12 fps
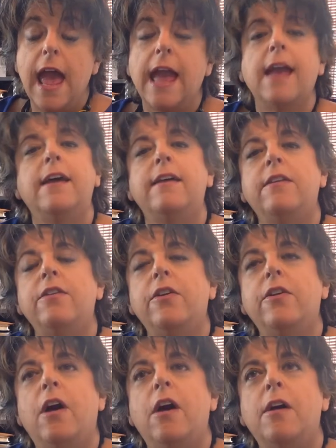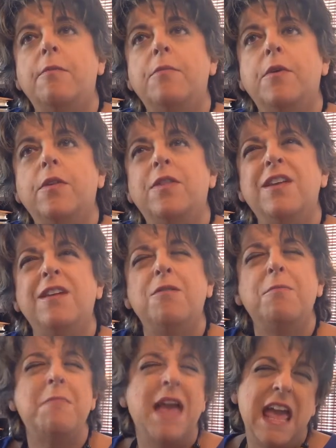And
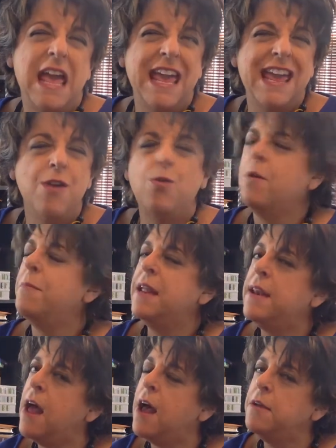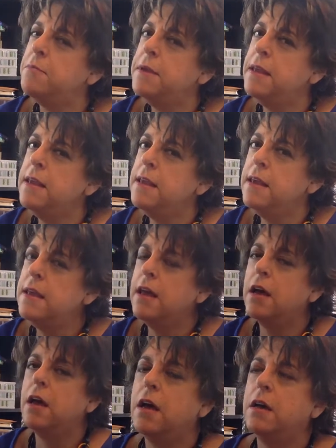there may or may not be
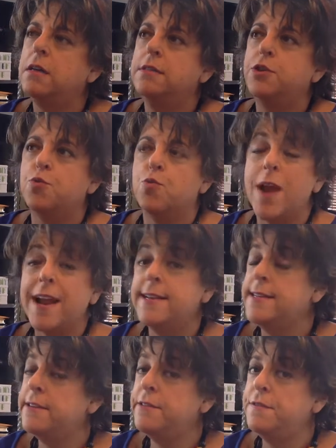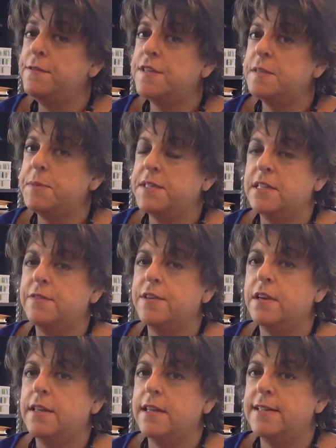a directive
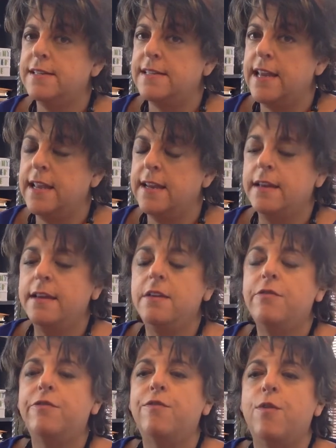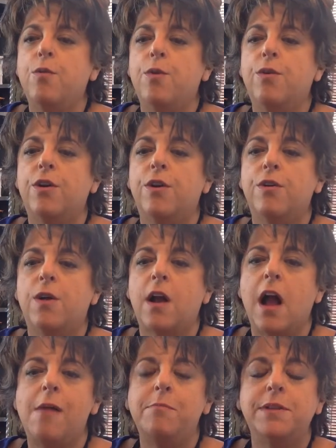specifically stated for
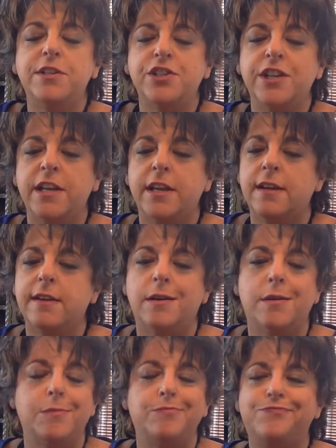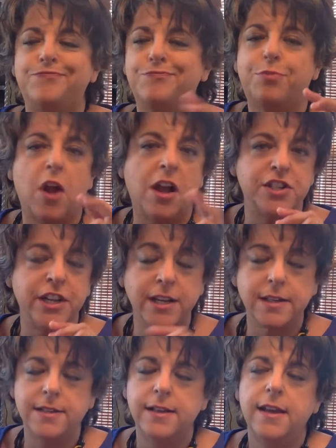accomplishing a
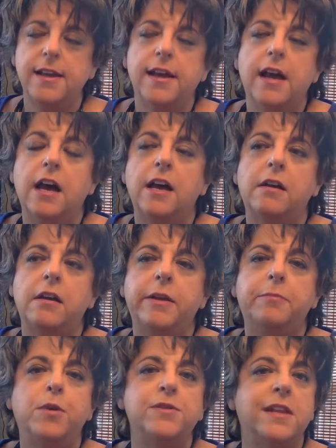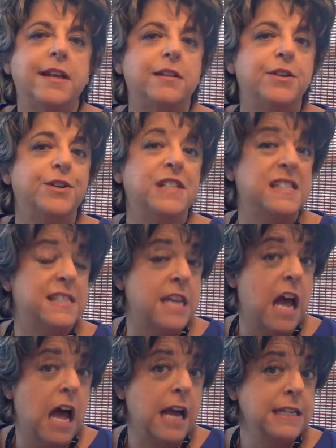project. In most likelihood, it's
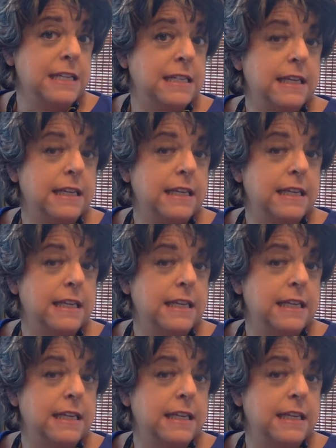not.